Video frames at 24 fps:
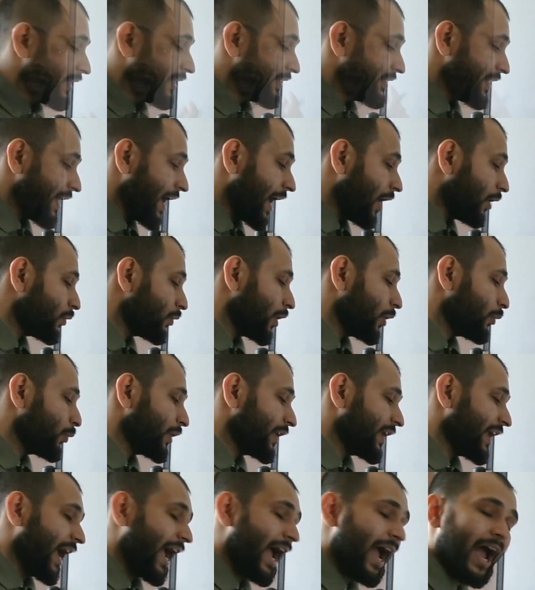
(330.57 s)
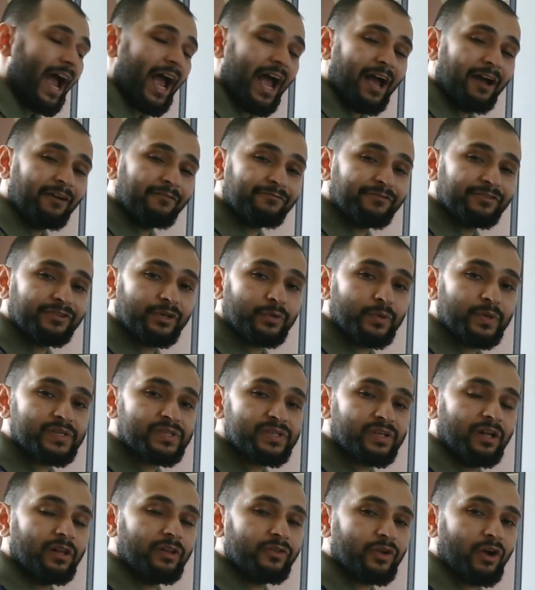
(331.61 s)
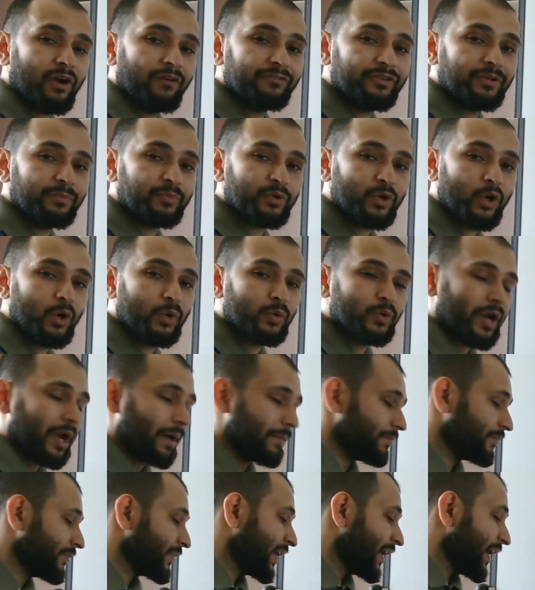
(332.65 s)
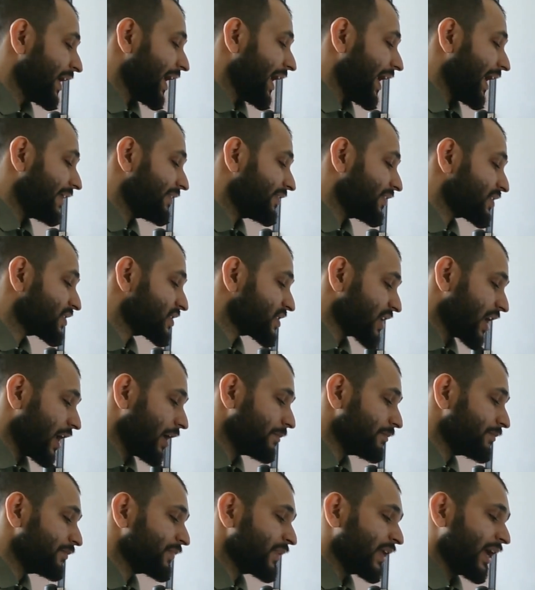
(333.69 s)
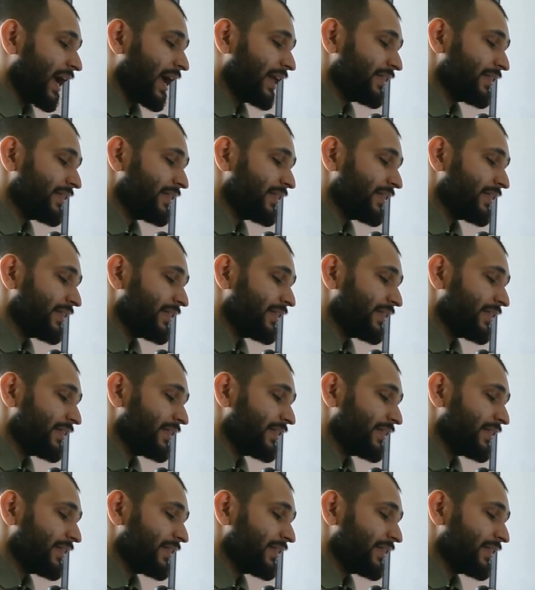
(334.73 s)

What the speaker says: Now we have the result of the program in the sum,